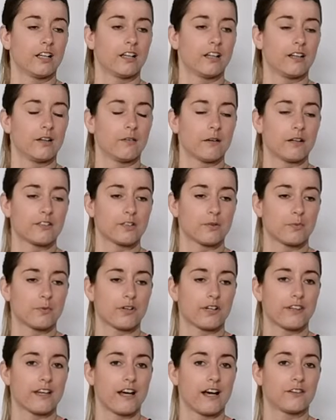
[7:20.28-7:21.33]
And then as you
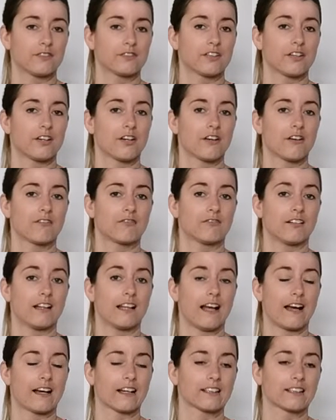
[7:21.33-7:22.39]
breathe out,
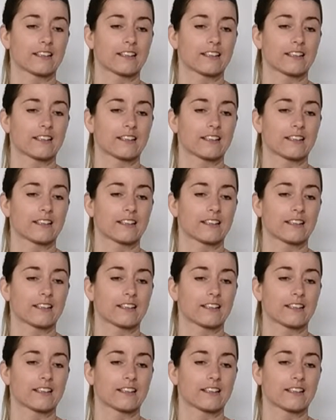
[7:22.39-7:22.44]
relax.